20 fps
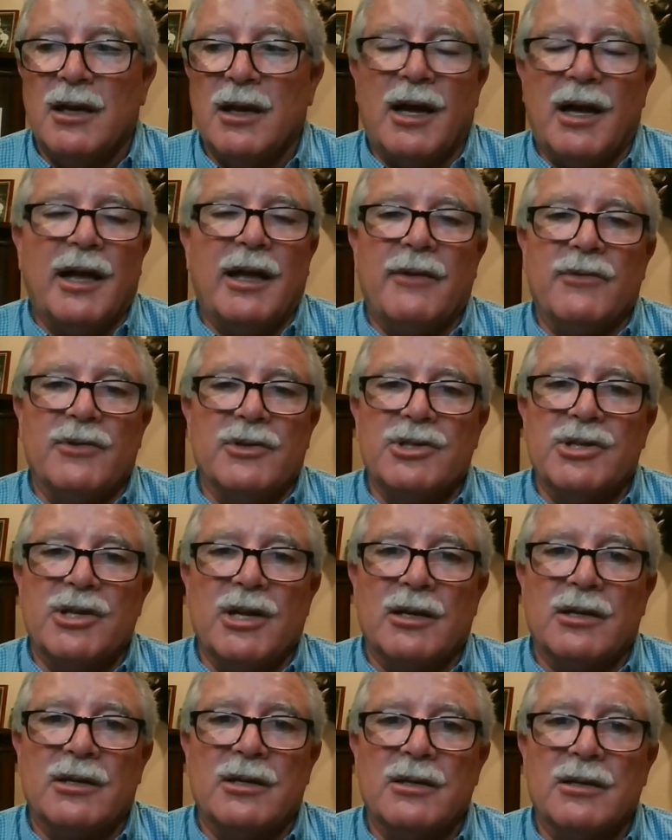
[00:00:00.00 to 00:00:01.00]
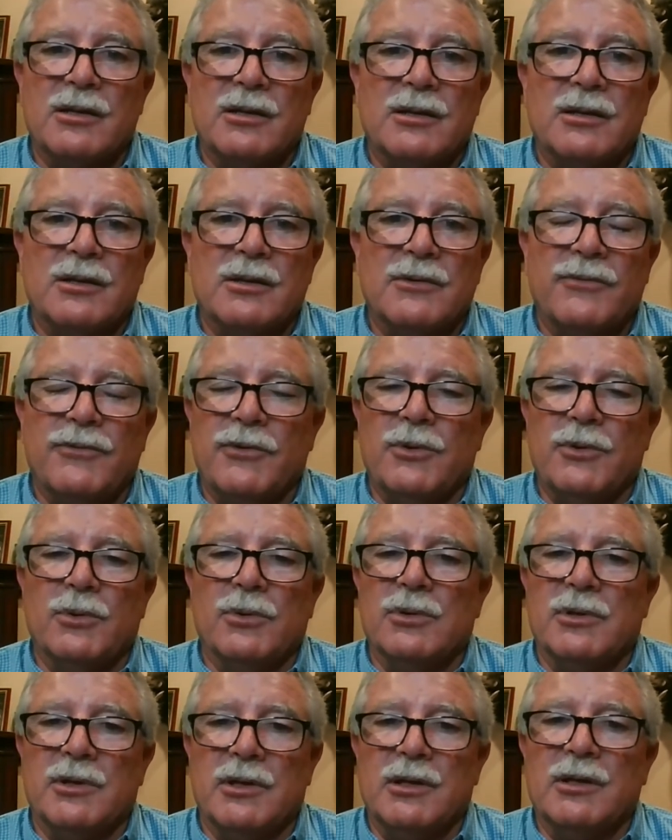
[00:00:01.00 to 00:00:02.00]
I haven't checked
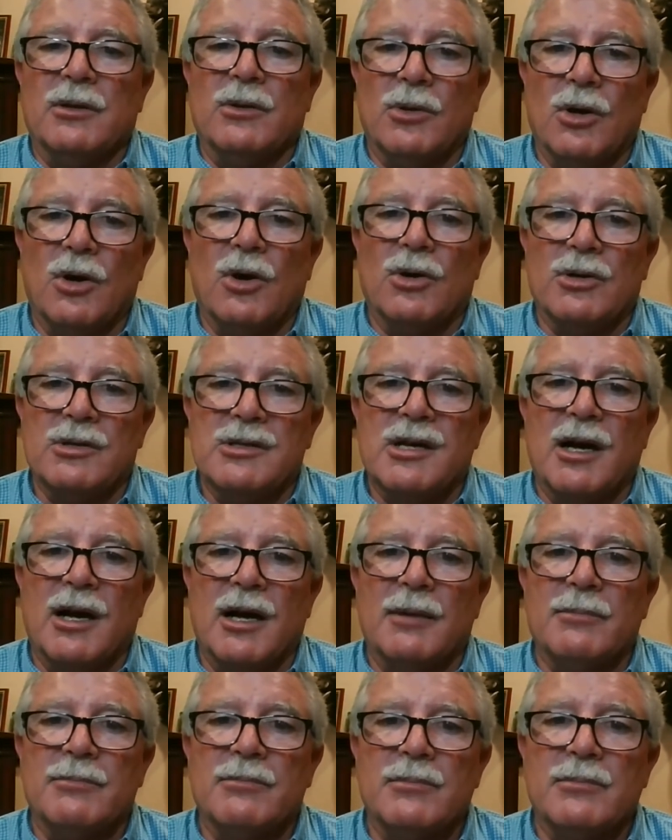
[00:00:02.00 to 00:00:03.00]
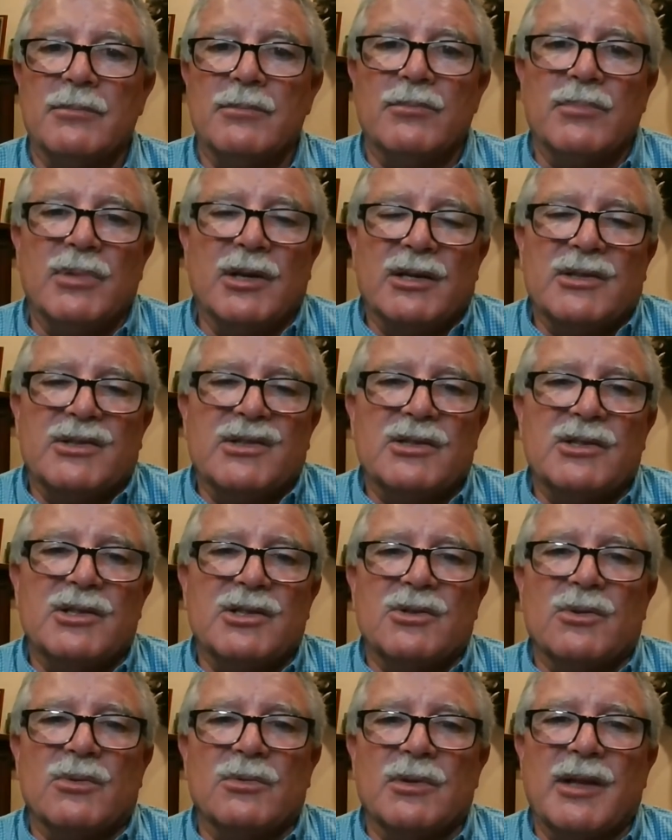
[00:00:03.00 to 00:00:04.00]
fuel in a long time because it
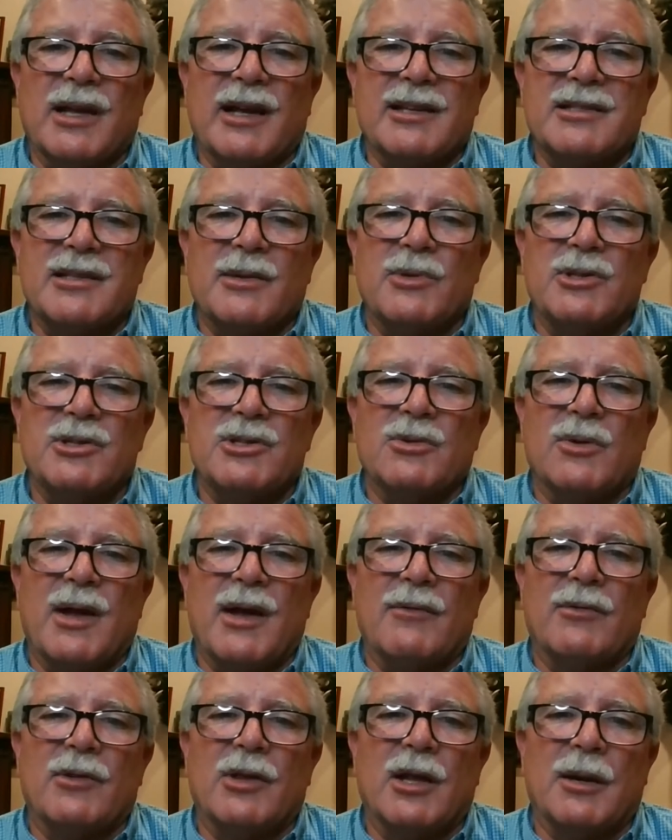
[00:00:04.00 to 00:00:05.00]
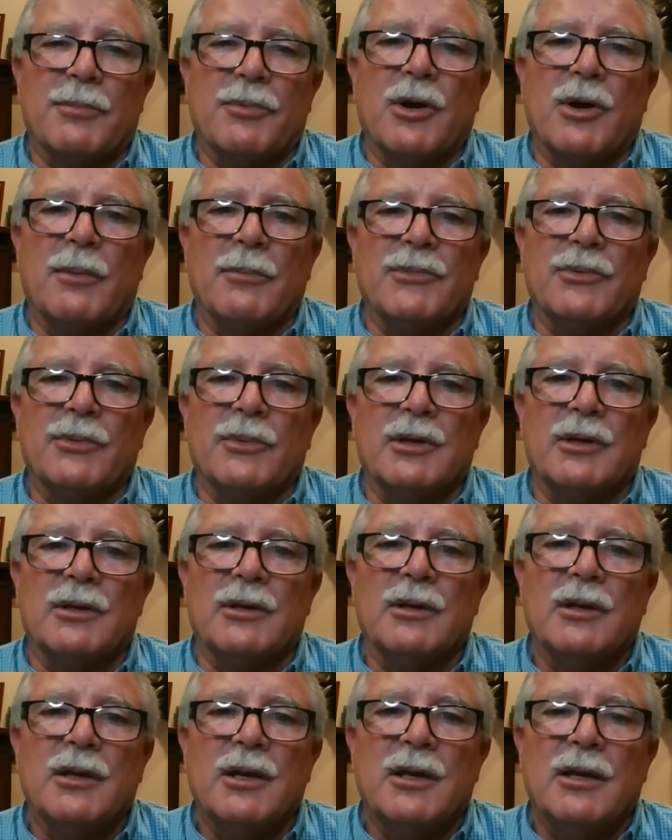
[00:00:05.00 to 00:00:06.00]
just don't like i said we just don't have a lot of problems with it
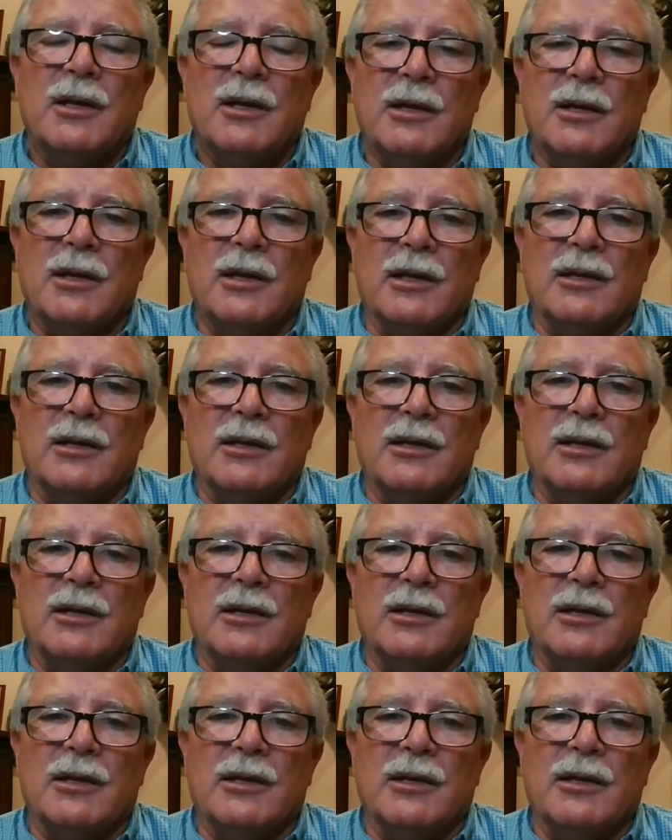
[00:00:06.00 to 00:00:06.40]
yeah.